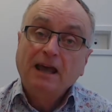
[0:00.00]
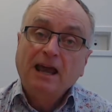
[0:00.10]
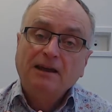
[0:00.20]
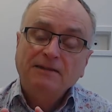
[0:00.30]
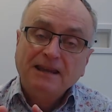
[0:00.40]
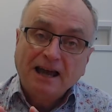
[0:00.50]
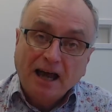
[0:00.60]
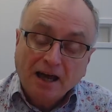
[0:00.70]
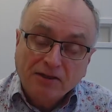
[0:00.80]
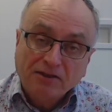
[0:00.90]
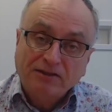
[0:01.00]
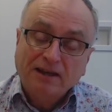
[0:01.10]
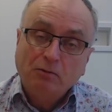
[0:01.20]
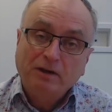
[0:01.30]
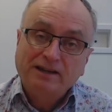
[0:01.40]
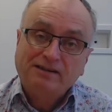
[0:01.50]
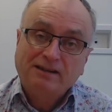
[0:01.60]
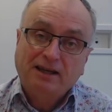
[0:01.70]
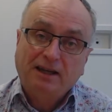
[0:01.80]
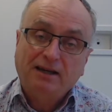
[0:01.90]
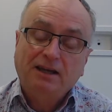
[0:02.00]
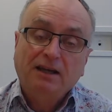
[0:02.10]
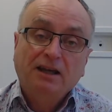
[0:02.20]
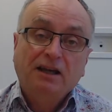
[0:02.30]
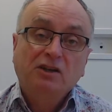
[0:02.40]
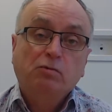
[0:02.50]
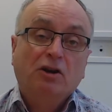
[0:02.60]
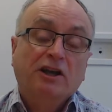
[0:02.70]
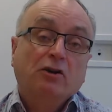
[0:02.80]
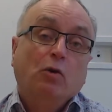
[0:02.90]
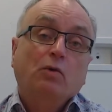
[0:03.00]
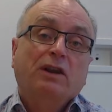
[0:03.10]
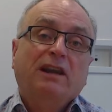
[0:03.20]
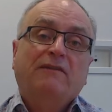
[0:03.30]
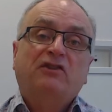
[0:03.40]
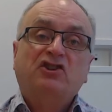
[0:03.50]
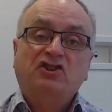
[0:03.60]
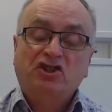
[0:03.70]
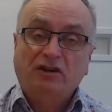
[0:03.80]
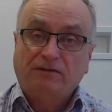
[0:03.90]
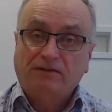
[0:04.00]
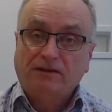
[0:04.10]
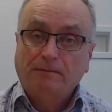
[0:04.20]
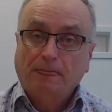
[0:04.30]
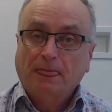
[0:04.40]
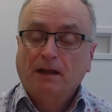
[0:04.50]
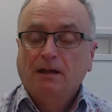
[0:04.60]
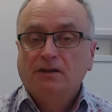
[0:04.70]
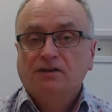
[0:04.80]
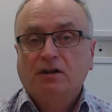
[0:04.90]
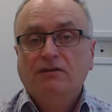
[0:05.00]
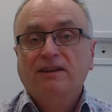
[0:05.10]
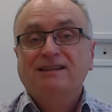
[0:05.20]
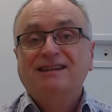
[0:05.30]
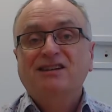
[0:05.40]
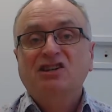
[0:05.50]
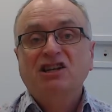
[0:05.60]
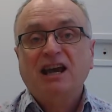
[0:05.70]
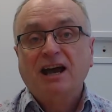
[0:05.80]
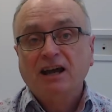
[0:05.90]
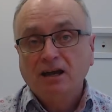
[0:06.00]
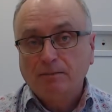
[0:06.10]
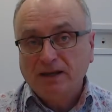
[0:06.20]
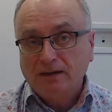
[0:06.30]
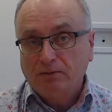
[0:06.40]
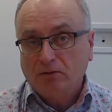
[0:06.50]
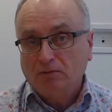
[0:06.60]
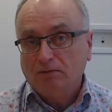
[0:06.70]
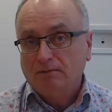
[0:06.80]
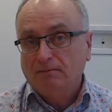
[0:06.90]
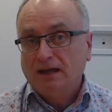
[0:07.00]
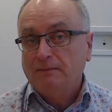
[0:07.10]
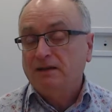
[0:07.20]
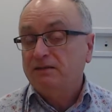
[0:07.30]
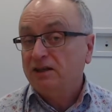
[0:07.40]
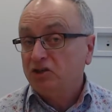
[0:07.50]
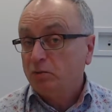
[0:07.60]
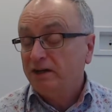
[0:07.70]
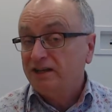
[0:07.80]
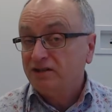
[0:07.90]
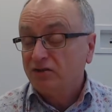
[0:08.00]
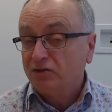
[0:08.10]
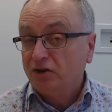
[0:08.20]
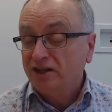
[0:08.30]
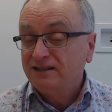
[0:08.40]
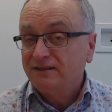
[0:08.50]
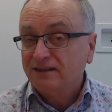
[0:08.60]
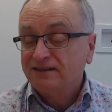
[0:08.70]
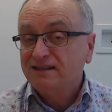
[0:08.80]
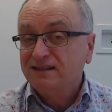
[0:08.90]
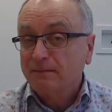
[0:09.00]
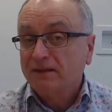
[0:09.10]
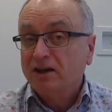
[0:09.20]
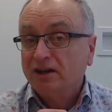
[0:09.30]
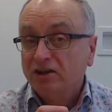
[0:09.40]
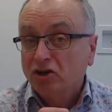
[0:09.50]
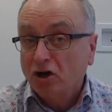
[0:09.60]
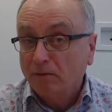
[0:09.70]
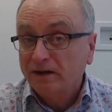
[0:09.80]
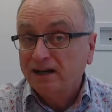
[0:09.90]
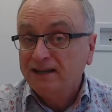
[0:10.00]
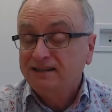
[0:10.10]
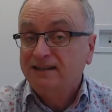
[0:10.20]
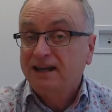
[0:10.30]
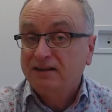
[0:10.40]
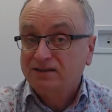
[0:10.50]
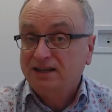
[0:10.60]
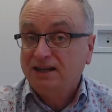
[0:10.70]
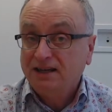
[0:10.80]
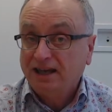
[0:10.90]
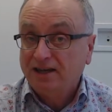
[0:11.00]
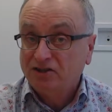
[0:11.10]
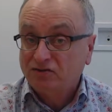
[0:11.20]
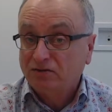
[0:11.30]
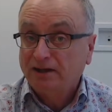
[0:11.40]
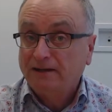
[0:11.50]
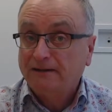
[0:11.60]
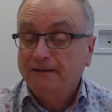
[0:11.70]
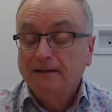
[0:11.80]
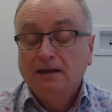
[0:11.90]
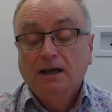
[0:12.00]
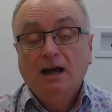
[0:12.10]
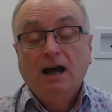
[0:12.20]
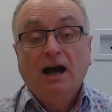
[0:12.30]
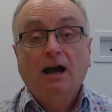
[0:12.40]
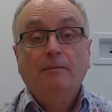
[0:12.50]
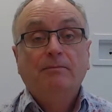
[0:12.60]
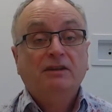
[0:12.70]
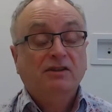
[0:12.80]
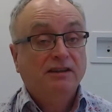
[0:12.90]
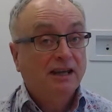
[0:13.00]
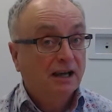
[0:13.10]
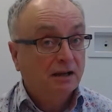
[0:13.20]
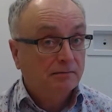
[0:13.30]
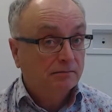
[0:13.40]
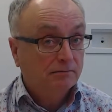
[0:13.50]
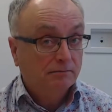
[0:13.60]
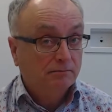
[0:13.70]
And the other thing we're seeing is what I call the left shift. So this is younger people, maybe in their 20s and 30s, and this is something I commonly now see in Cannons Creek. So younger